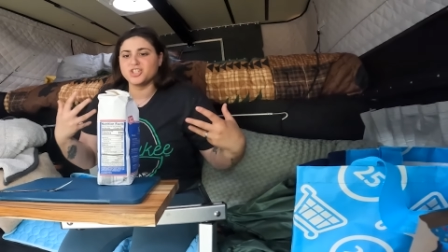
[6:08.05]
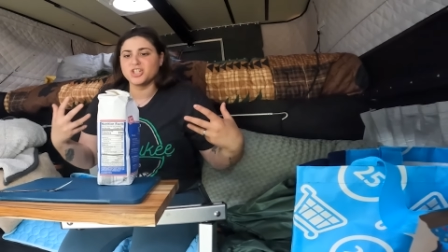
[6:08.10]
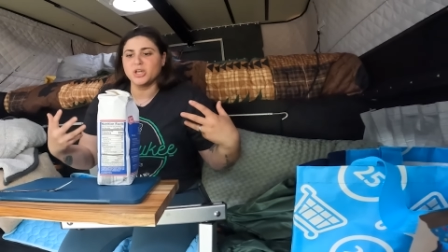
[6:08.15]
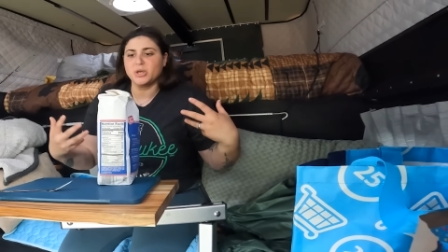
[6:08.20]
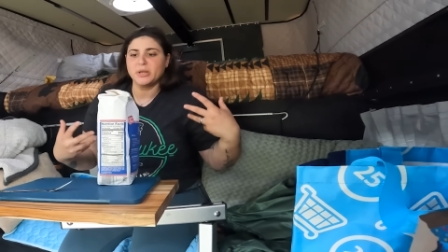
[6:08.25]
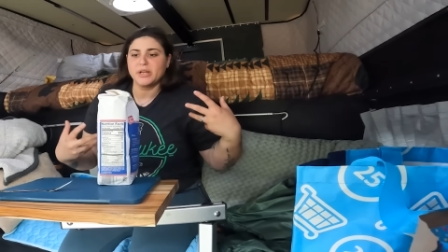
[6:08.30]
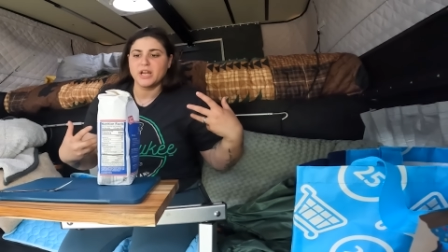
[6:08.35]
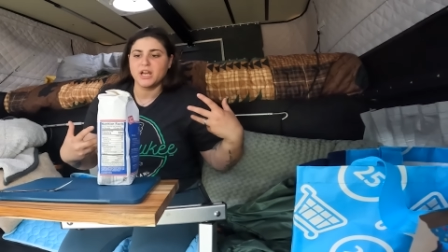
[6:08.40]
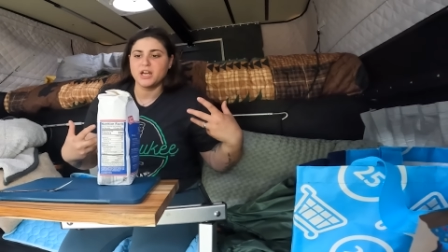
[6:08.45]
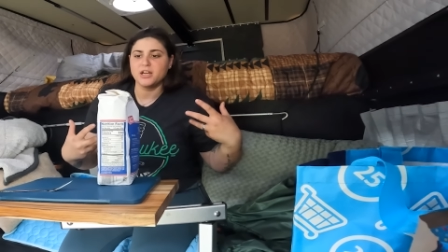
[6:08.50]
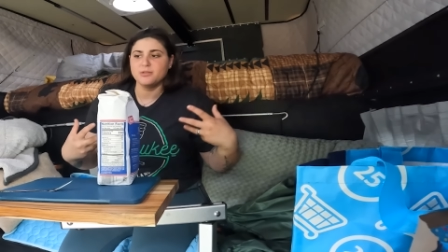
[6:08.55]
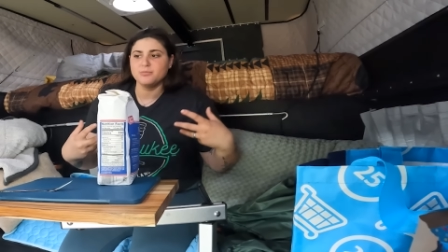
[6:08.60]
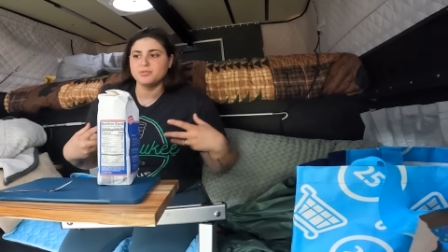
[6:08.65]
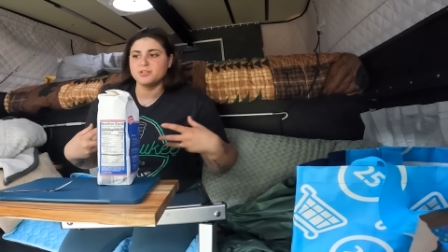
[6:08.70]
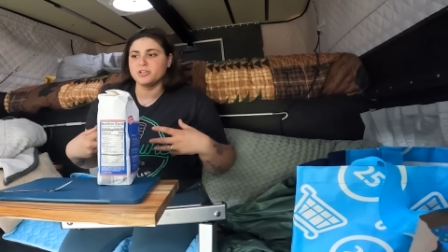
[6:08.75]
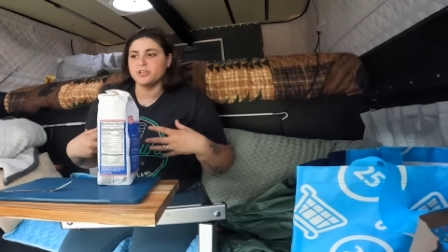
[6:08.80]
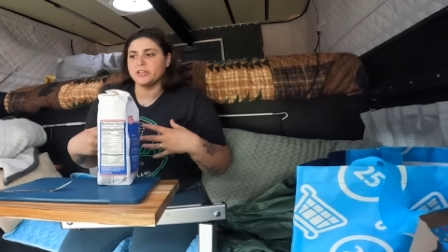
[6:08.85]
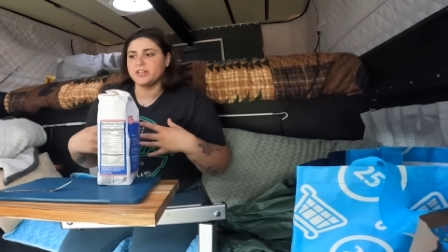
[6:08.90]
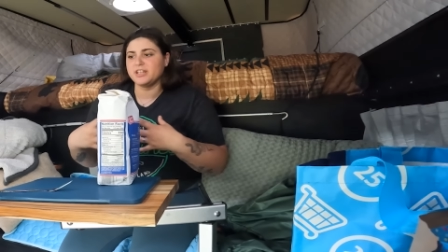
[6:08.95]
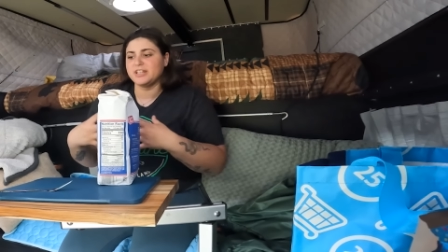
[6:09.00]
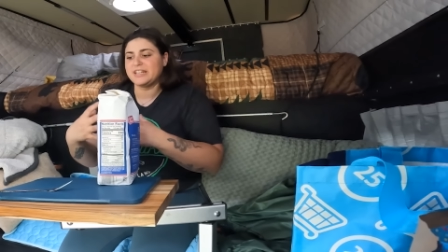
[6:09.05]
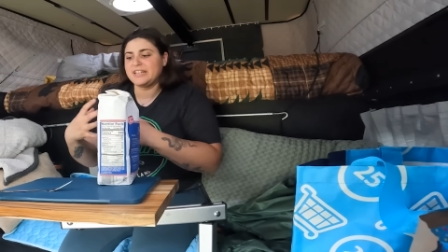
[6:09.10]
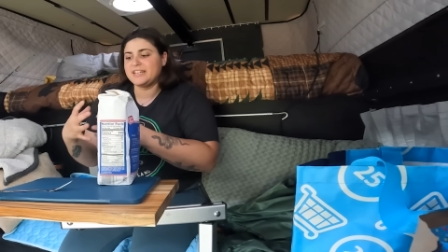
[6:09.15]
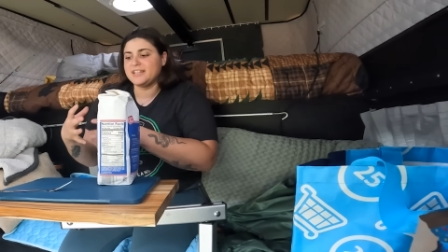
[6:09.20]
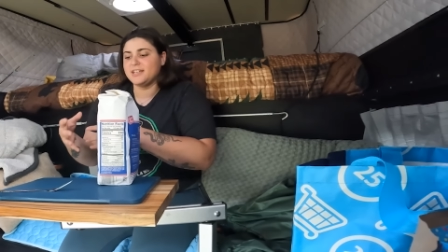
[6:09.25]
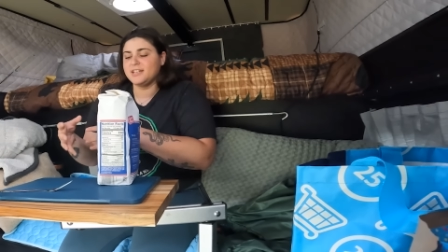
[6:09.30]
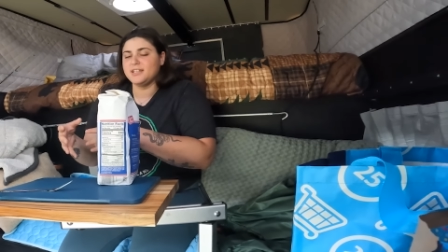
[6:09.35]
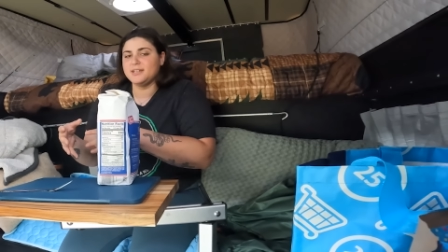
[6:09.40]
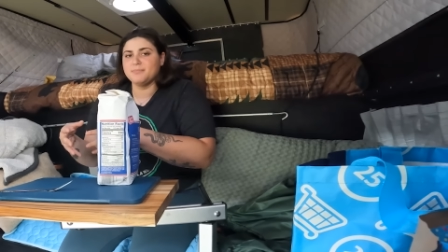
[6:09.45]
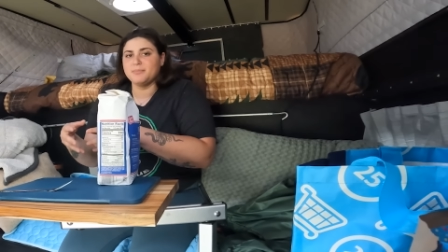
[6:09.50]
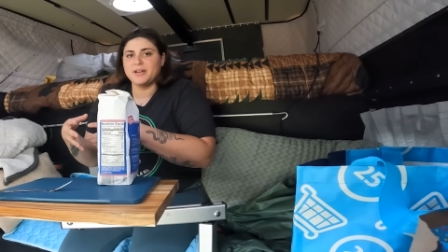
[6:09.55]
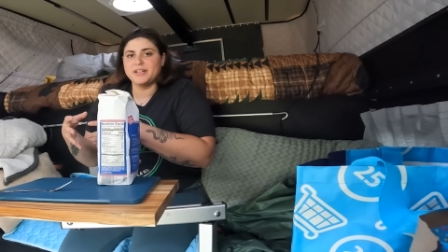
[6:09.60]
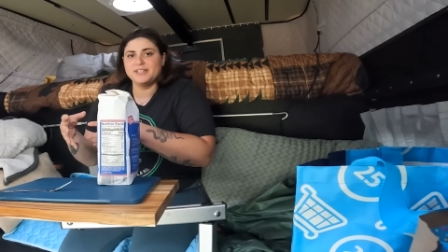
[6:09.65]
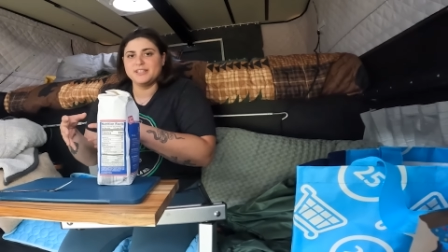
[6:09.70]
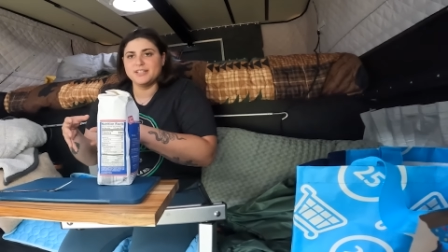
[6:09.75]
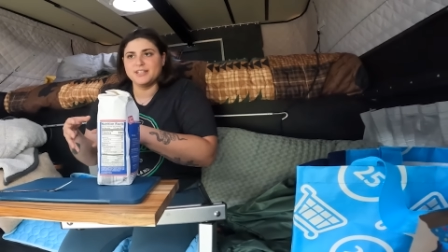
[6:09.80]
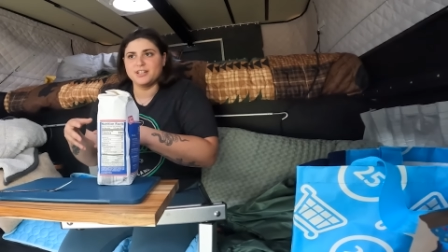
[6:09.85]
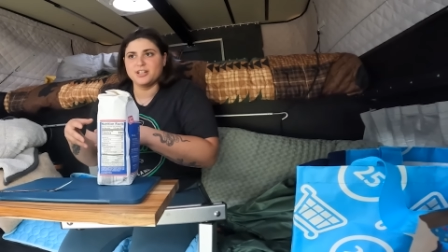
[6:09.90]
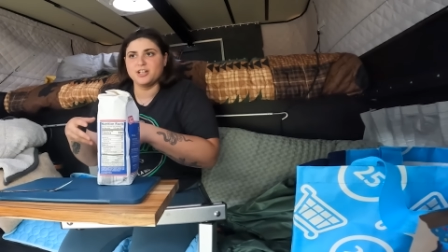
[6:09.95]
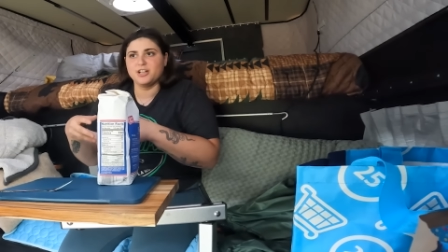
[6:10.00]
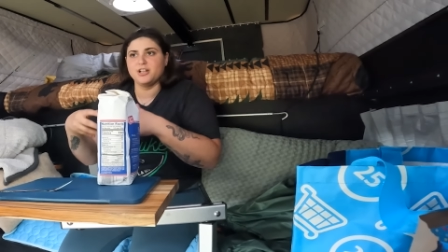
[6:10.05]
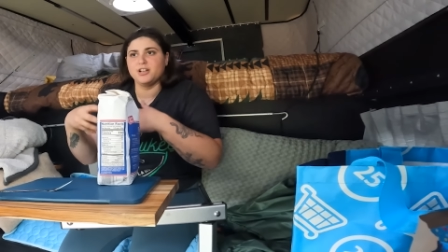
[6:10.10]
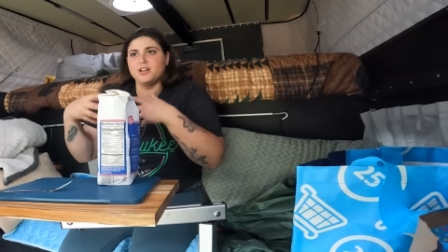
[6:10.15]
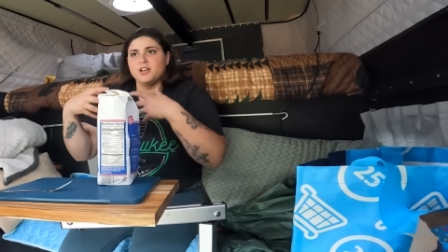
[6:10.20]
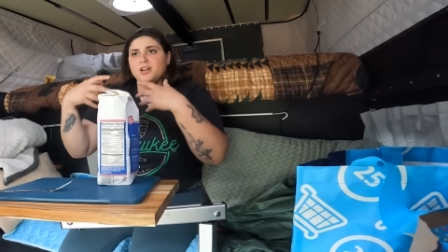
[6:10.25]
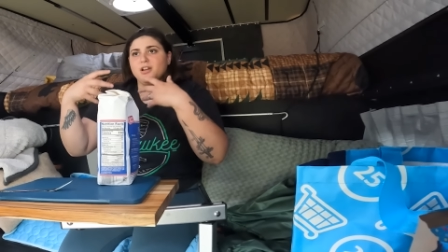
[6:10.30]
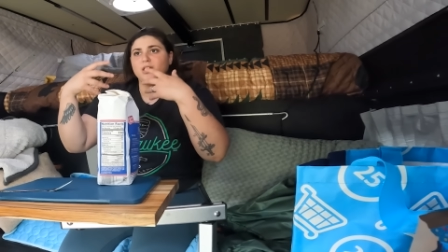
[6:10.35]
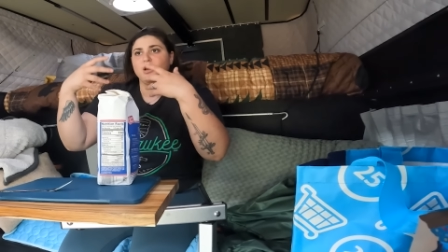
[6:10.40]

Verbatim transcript: showing up so I could eat my dinner